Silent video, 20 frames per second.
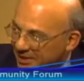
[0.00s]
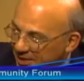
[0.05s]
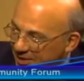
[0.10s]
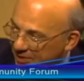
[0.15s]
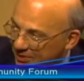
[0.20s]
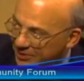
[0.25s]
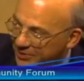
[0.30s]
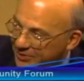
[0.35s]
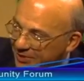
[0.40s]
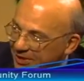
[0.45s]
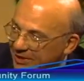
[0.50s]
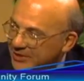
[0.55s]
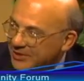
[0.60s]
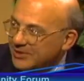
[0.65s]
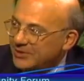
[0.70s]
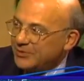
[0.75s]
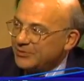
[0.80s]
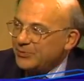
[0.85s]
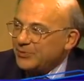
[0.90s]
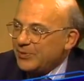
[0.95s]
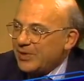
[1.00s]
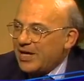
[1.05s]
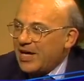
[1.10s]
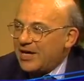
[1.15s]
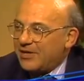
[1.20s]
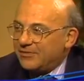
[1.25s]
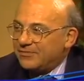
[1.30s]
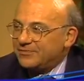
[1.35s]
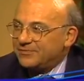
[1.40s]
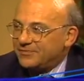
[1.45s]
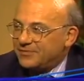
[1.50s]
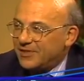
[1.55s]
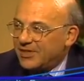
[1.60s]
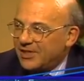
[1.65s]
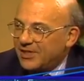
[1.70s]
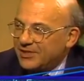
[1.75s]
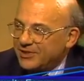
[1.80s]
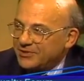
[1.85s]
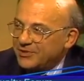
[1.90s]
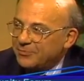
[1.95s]
you need to have
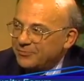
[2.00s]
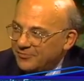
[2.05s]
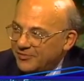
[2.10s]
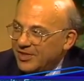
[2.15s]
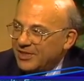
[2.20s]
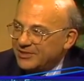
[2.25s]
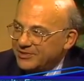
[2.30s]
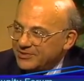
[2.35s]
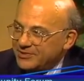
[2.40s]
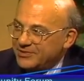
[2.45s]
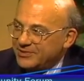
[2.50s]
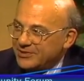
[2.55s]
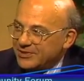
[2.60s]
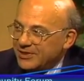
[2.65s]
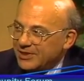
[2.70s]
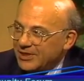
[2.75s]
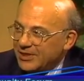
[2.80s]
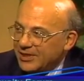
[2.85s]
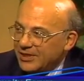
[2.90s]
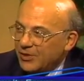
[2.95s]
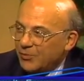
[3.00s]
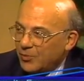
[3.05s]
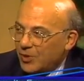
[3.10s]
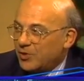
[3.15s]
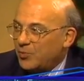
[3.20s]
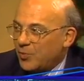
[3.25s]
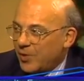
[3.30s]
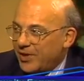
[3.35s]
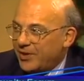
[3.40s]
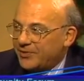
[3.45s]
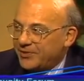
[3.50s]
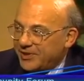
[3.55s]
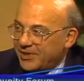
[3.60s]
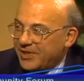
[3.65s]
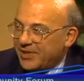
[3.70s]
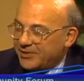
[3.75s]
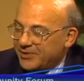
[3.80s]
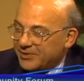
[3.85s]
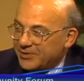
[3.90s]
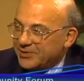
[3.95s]
the funds one way or
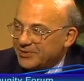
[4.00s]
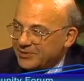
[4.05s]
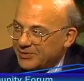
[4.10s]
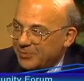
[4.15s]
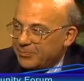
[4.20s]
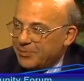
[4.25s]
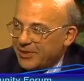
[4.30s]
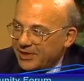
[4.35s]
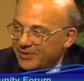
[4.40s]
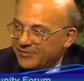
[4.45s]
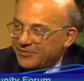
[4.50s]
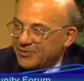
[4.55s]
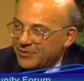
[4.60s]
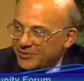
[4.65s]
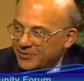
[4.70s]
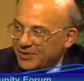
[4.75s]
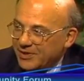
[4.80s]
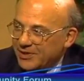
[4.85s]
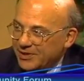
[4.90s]
the other to pay for